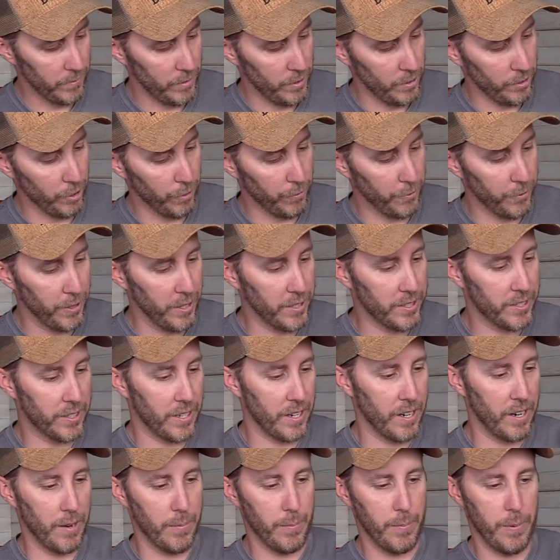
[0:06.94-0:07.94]
So for this
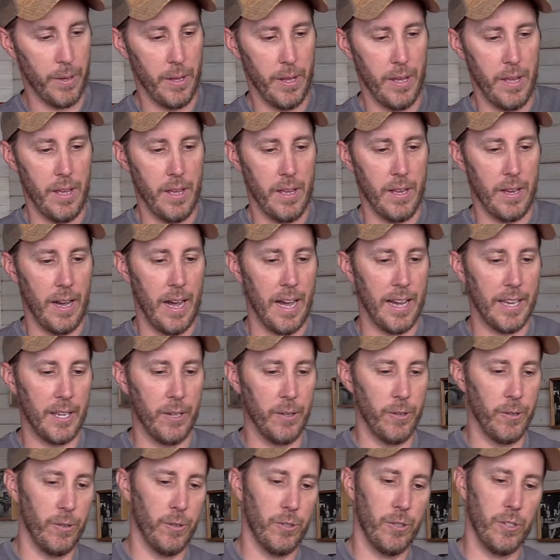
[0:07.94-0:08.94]
setup, I
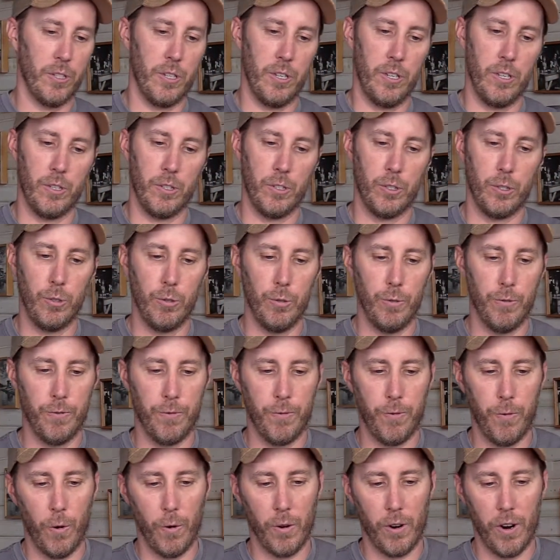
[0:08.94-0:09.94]
use two
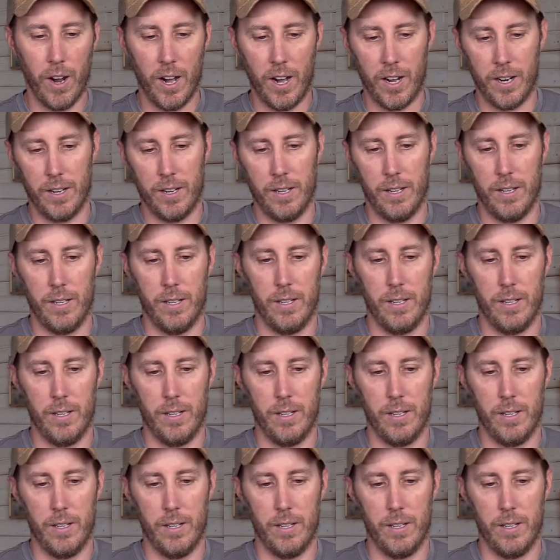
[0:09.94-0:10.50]
4/0